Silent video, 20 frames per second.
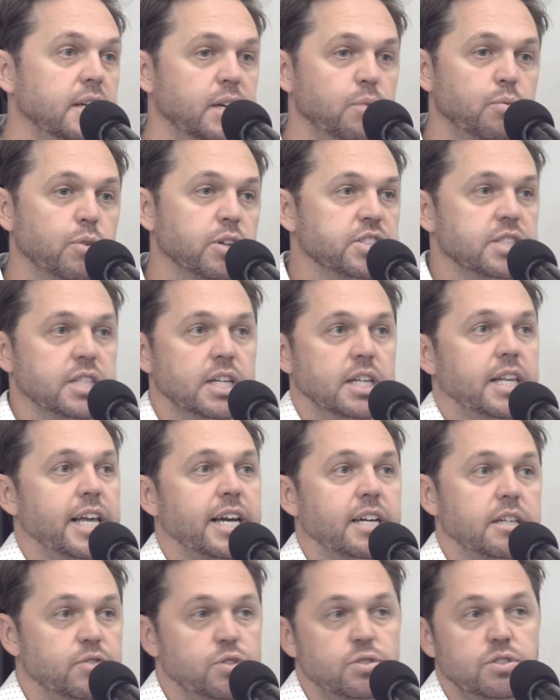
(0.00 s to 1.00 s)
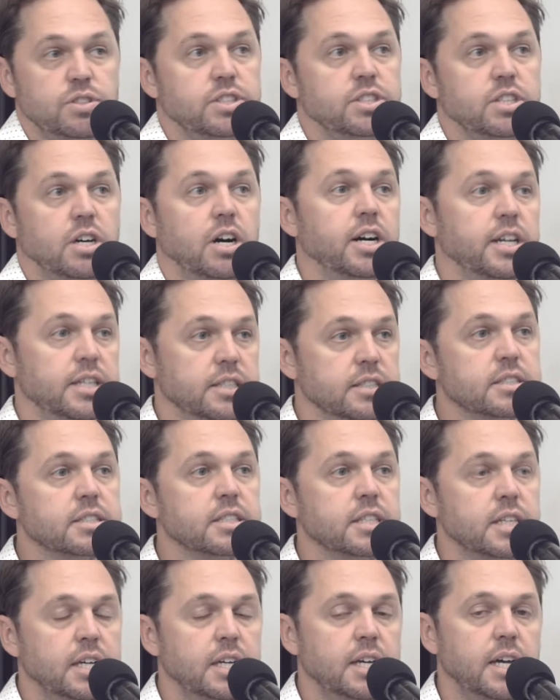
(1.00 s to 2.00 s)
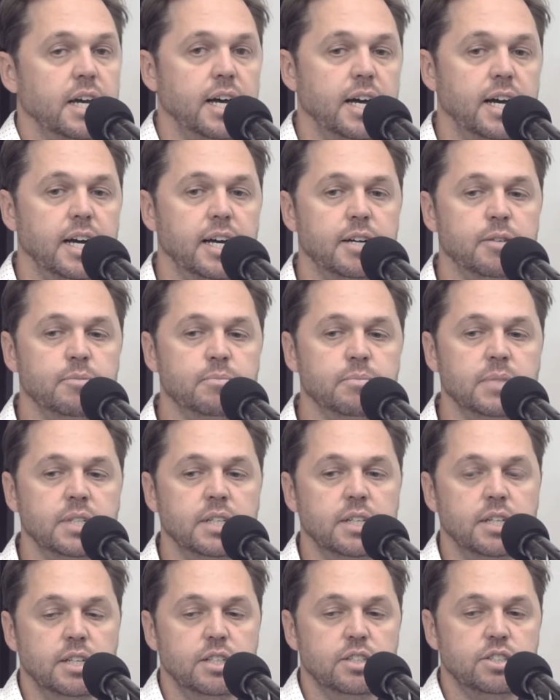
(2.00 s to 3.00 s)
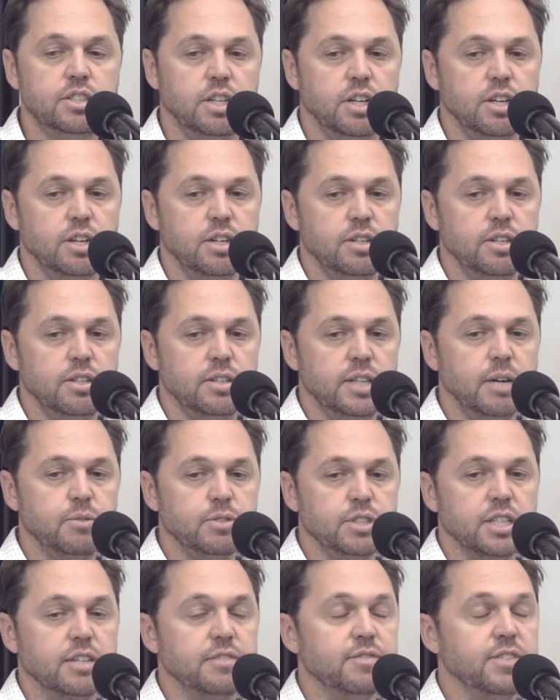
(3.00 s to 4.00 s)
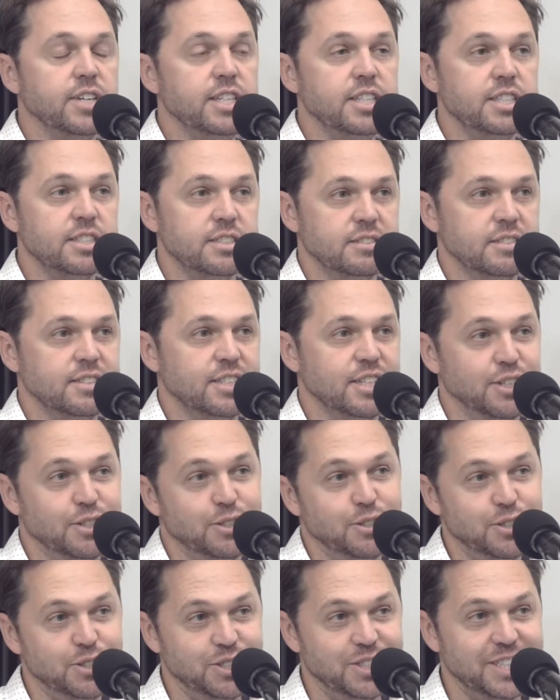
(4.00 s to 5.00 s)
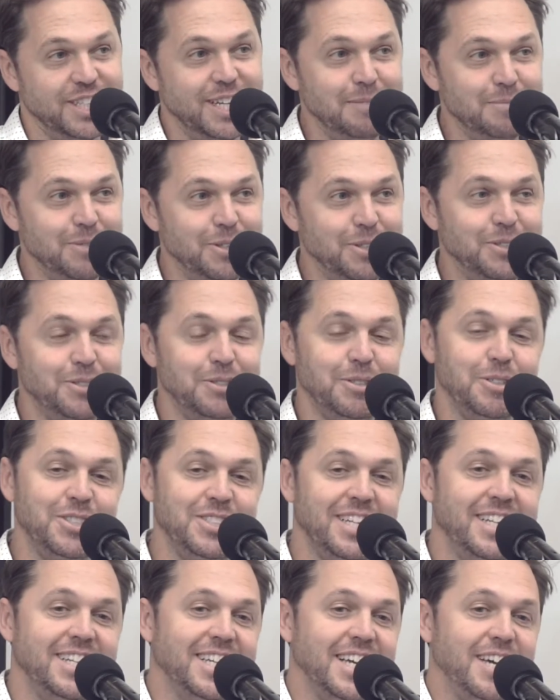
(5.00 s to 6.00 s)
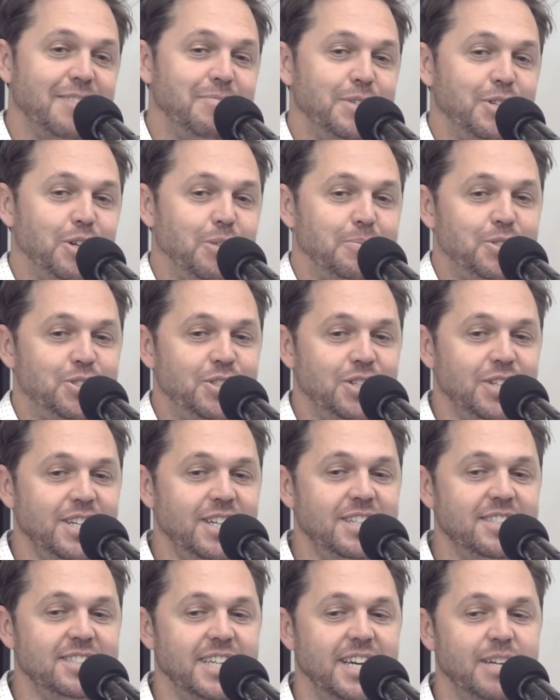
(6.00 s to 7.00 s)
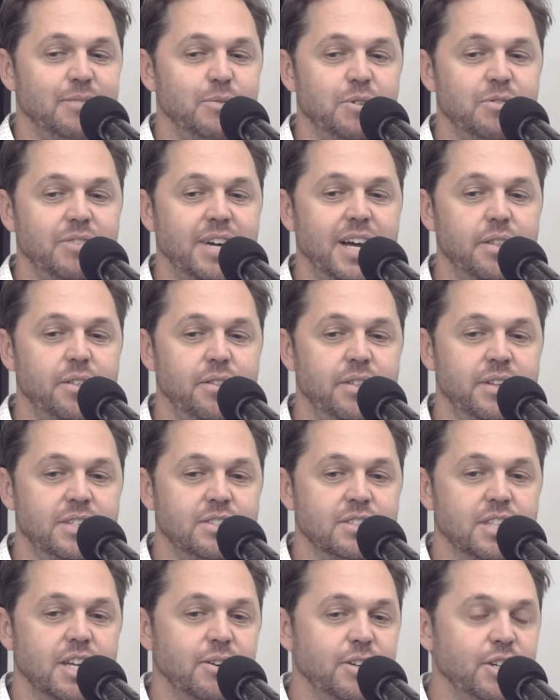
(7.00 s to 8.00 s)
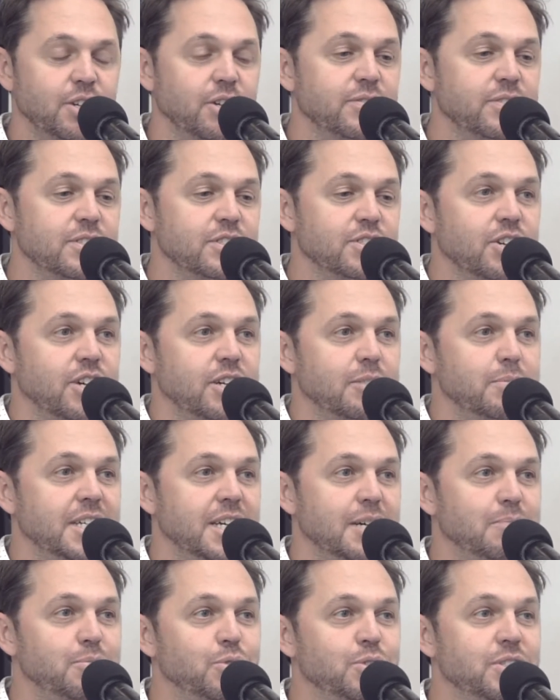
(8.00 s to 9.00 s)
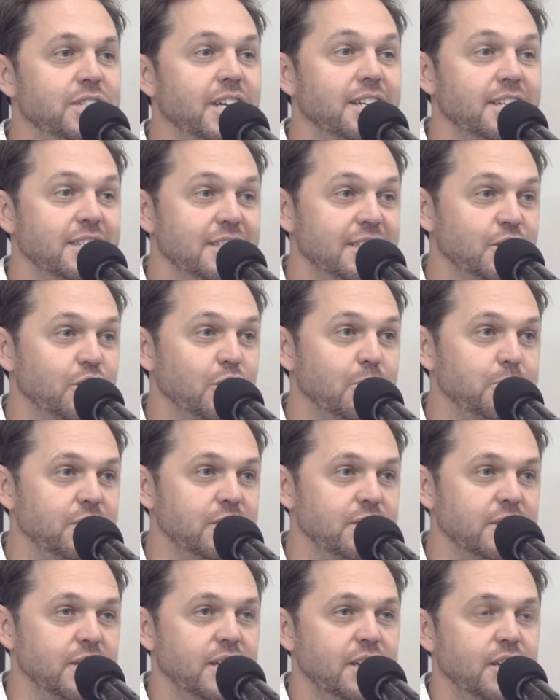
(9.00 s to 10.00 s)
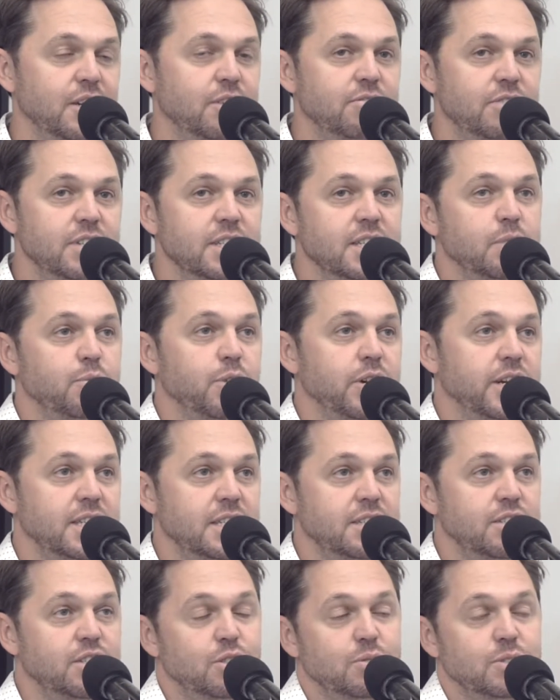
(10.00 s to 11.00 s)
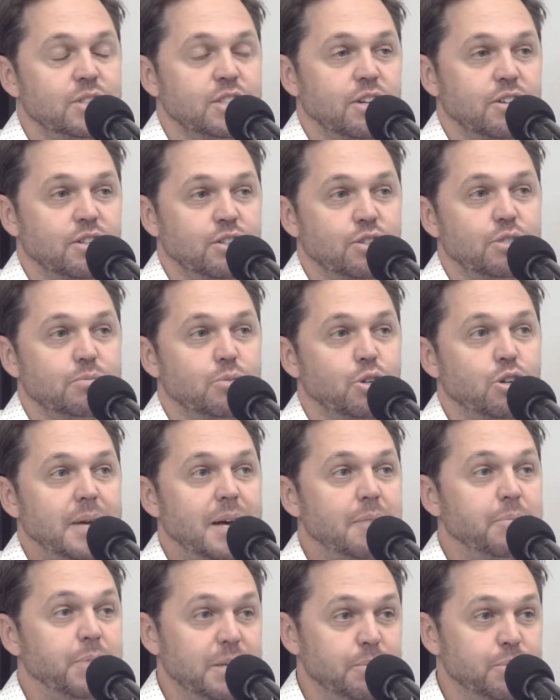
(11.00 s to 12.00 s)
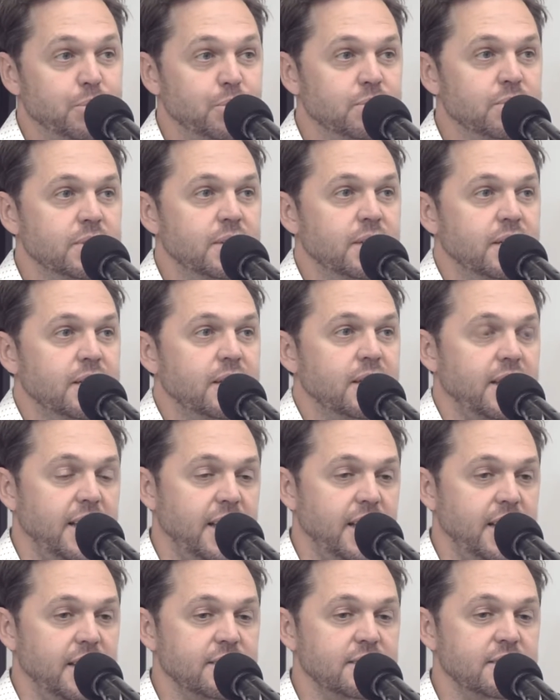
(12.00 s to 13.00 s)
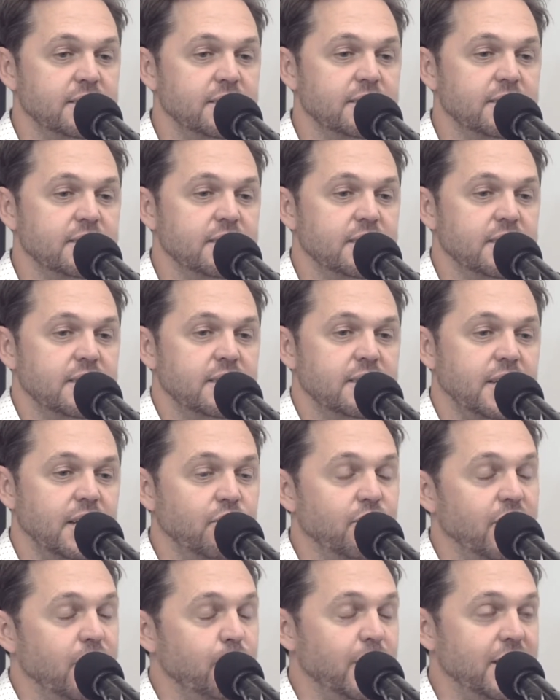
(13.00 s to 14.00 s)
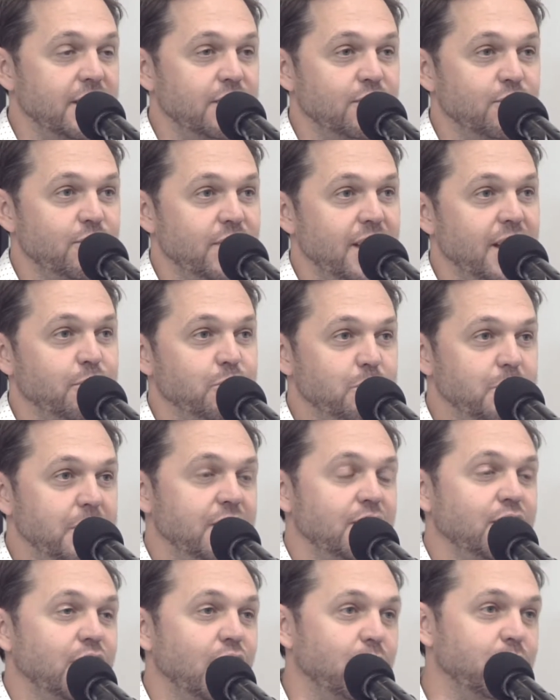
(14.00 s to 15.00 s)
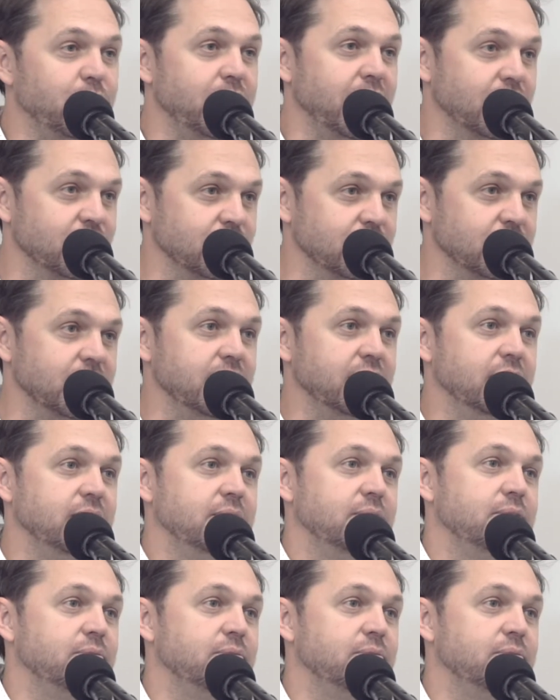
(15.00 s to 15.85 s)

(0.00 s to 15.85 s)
It wasn't a lack of good science. So that was a convenient conclusion to come to, because then it gave me the opportunity to say, well, rather than just going off and trying to become more technically competent, really what I need to do is go and learn more about people. And a great way to do that would be to go and actually,